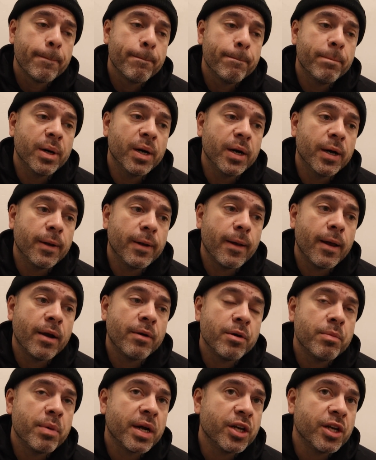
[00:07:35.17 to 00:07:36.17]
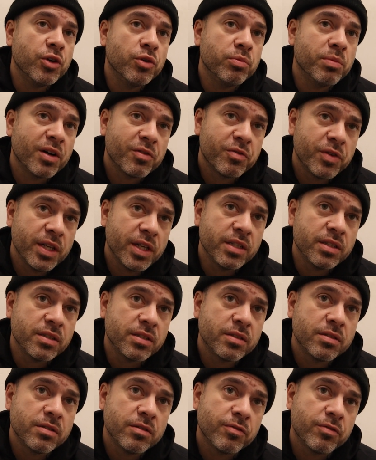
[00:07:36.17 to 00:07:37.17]
But everybody knew my
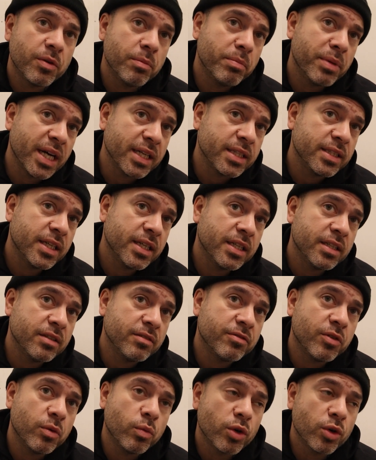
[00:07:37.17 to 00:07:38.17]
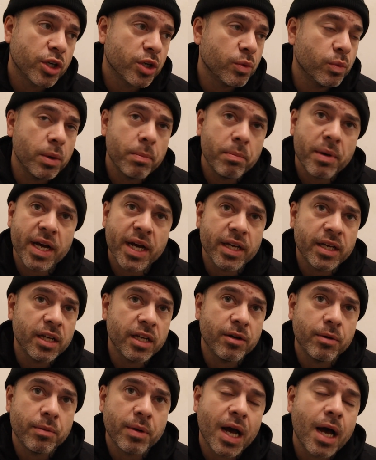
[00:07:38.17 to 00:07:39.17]
face from back then, from working with Mike and
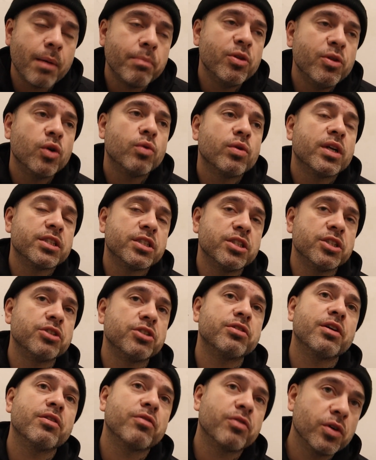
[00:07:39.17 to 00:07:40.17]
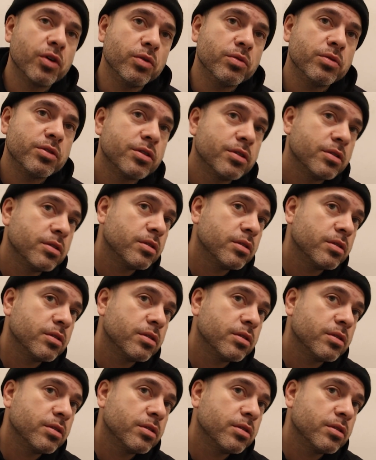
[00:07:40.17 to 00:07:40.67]
everybody. I'm known as the strength coach.